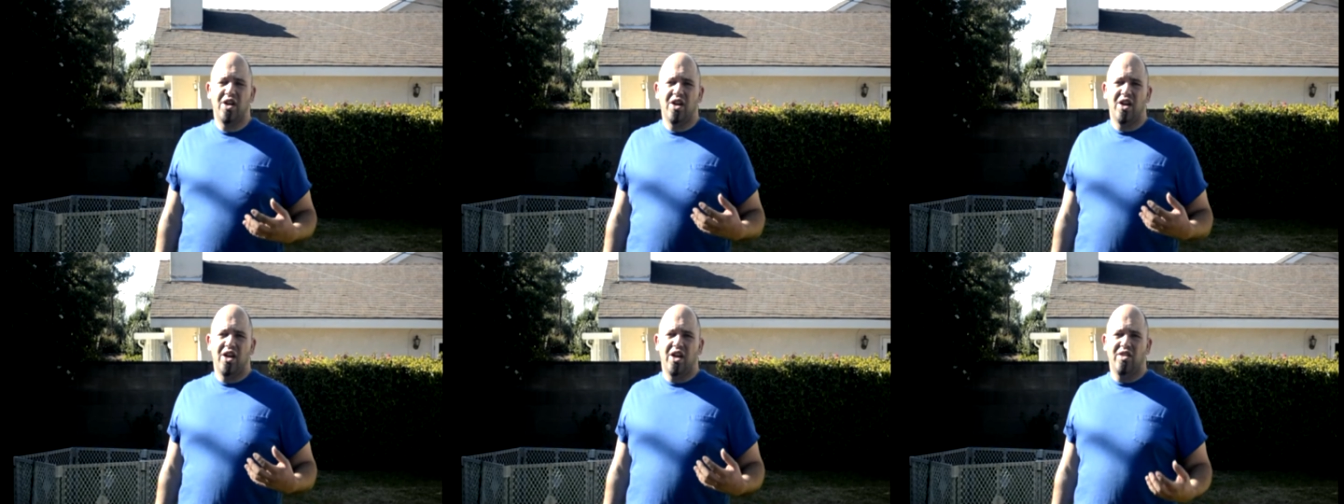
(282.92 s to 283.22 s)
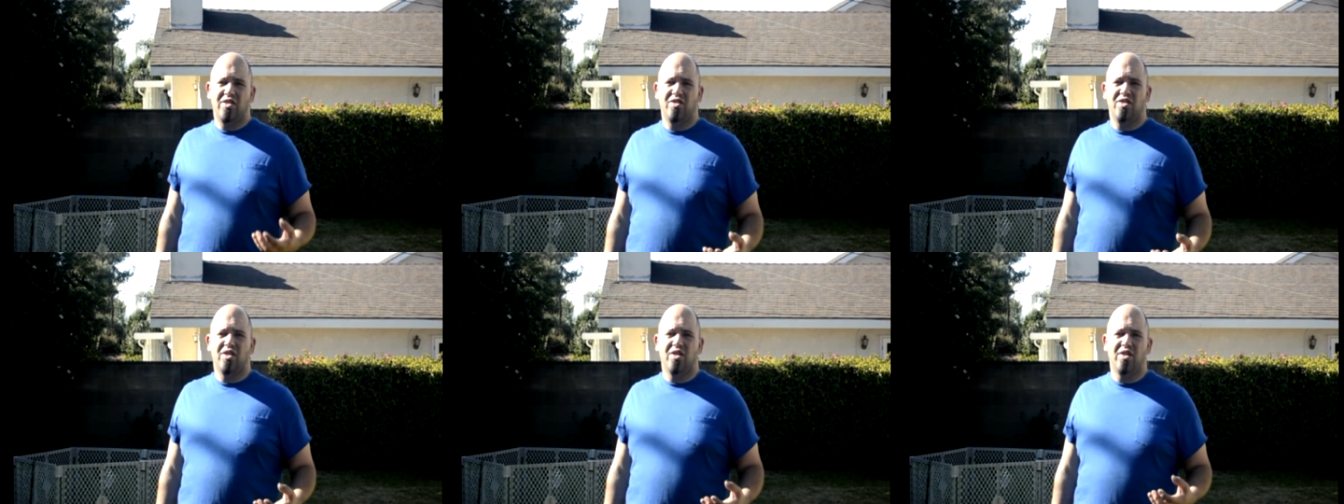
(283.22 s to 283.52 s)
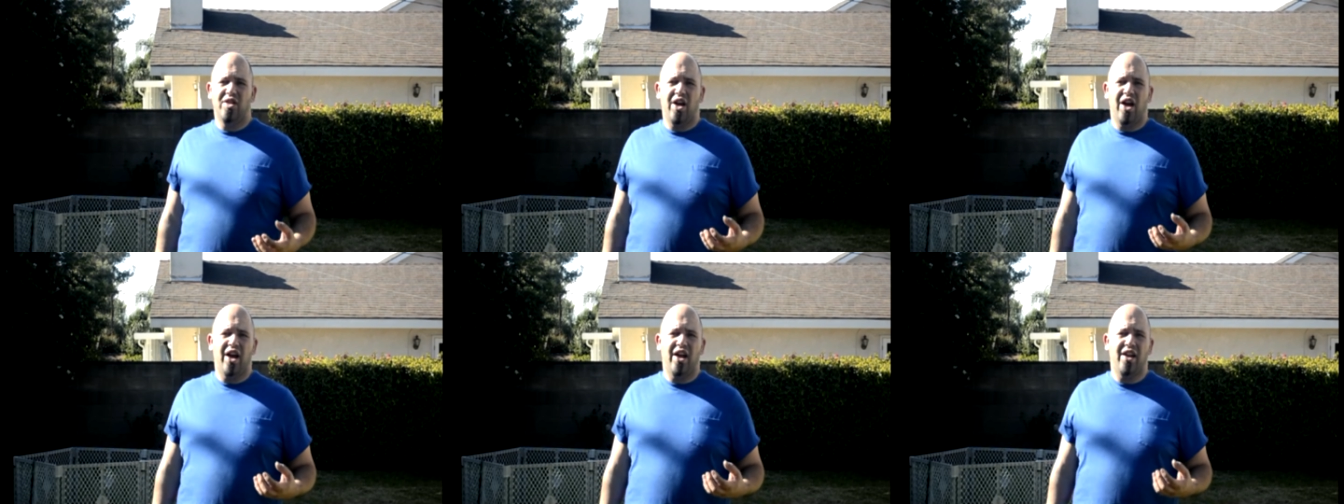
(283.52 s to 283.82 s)
it's still
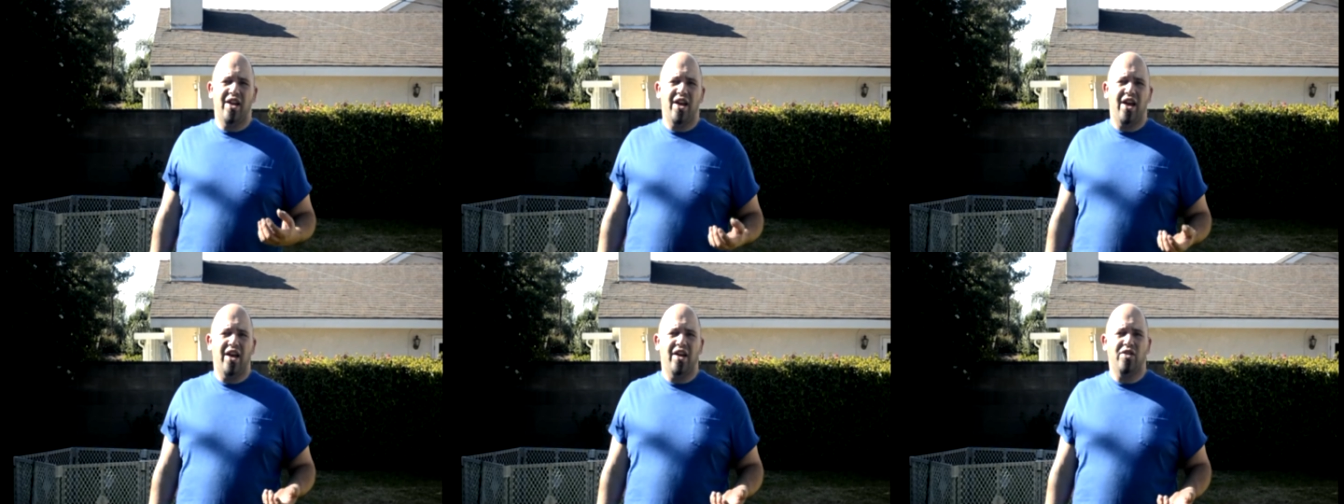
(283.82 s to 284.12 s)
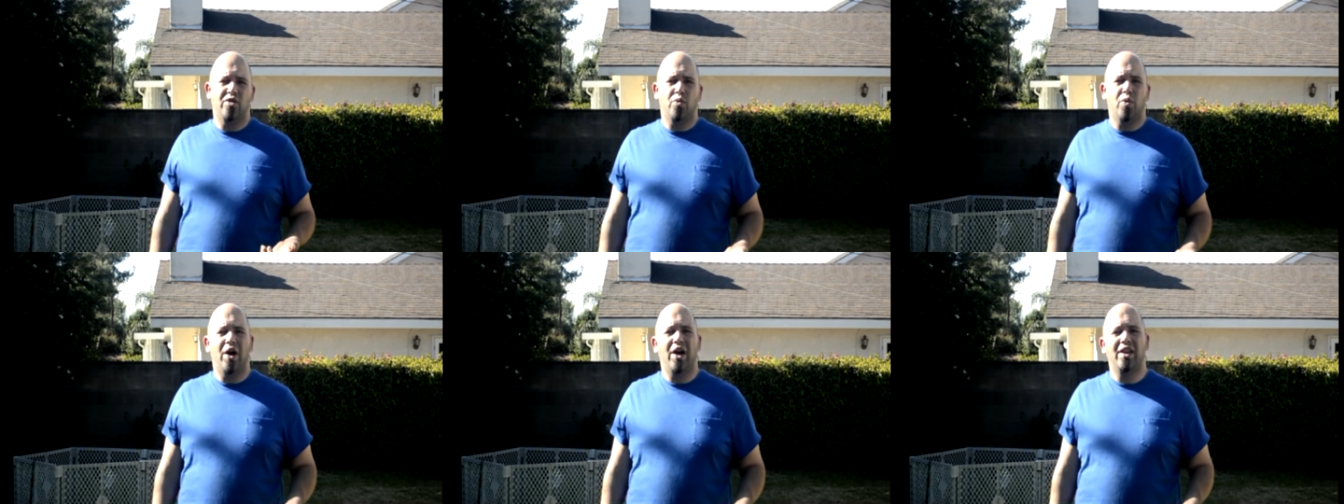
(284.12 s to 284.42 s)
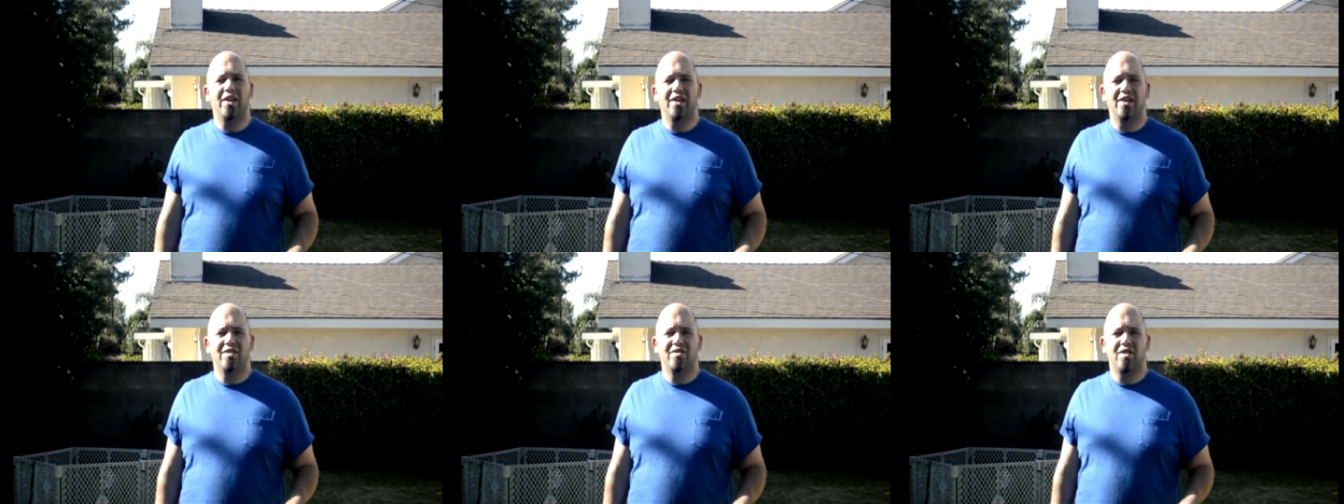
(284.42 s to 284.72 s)
not as
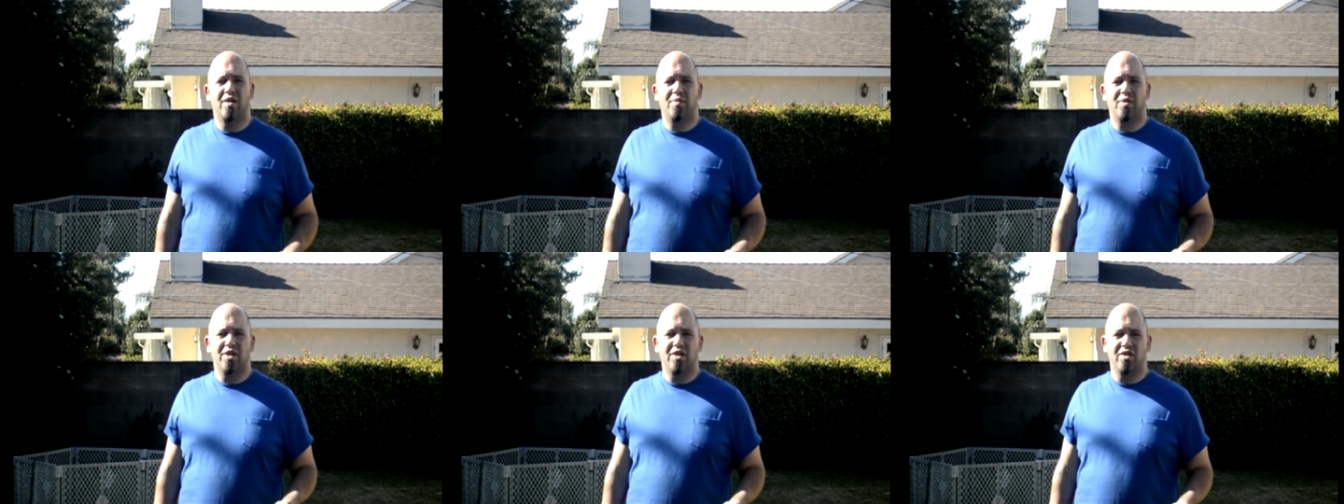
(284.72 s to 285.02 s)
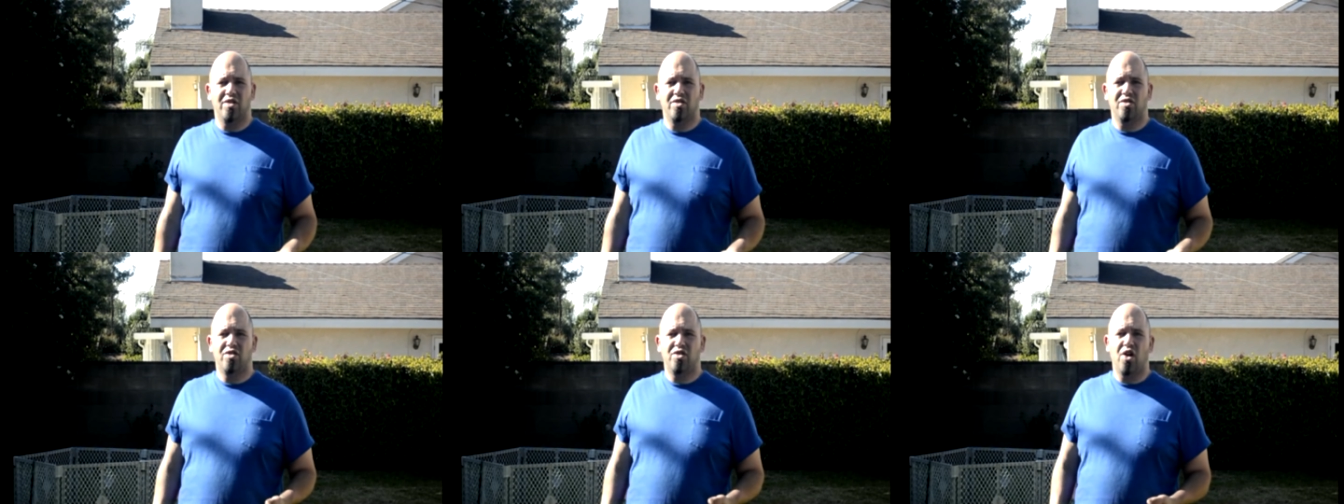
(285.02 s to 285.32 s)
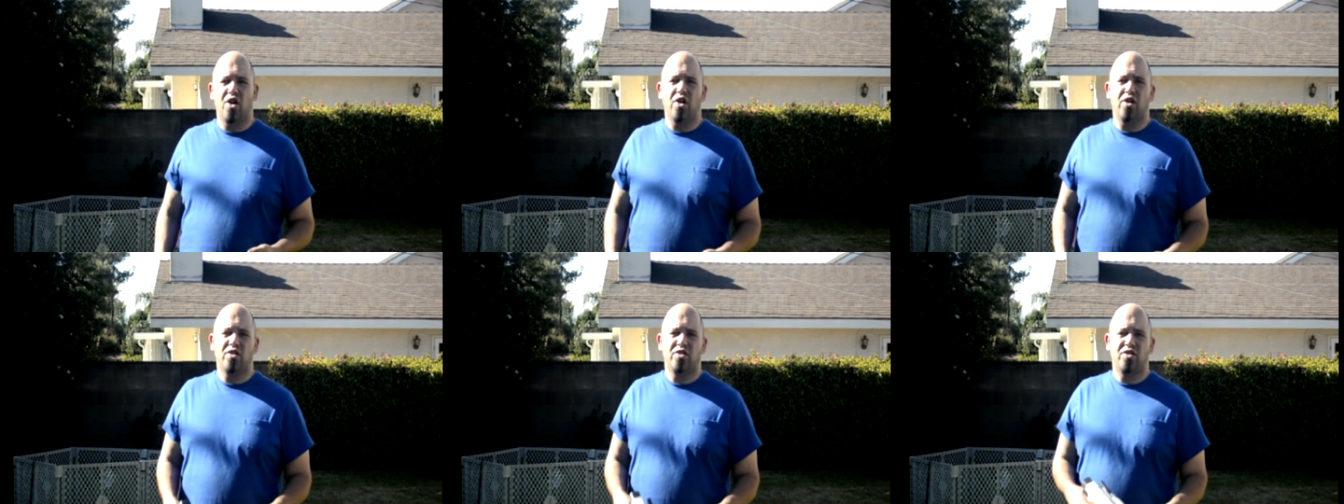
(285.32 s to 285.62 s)
widely accepted as
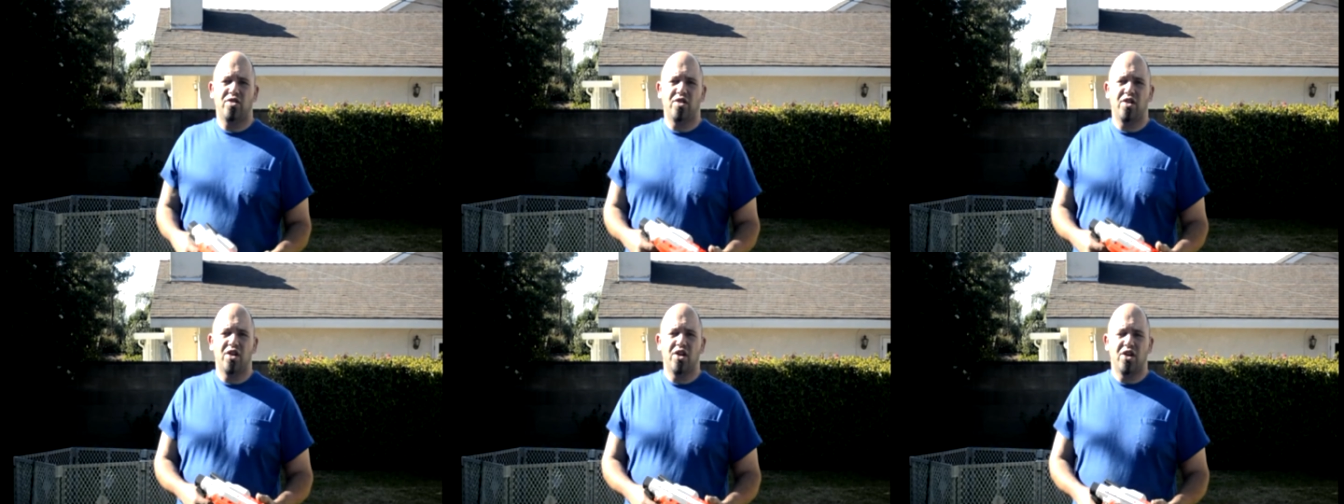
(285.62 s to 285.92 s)
darts.